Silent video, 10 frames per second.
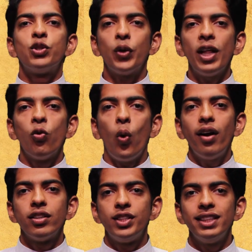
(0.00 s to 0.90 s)
Today,
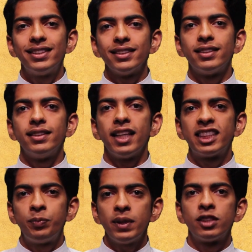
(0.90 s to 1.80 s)
what Jesus
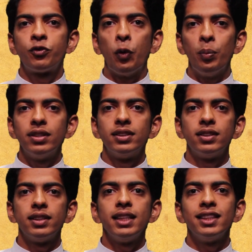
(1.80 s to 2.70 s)
expects from us
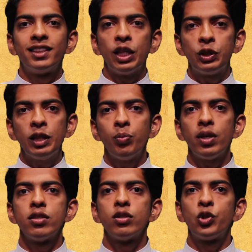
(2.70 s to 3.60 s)
is nothing
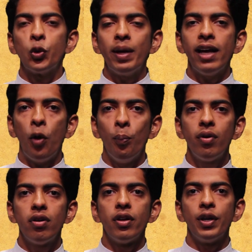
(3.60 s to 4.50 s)
but to be
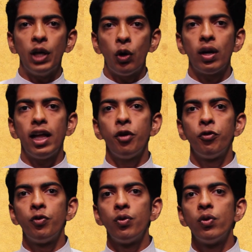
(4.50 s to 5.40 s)
humble in our life.
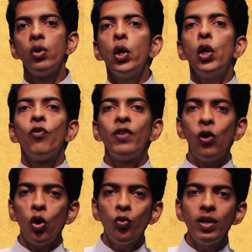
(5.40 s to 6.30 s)
We
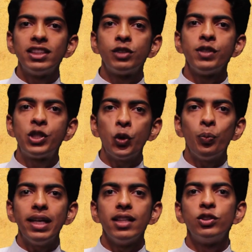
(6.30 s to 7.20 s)
always wish to
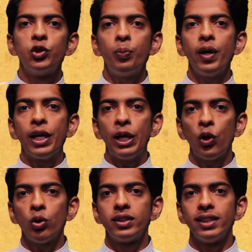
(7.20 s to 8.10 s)
be
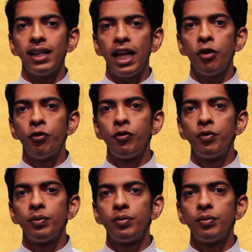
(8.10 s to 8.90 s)
superheroes in life.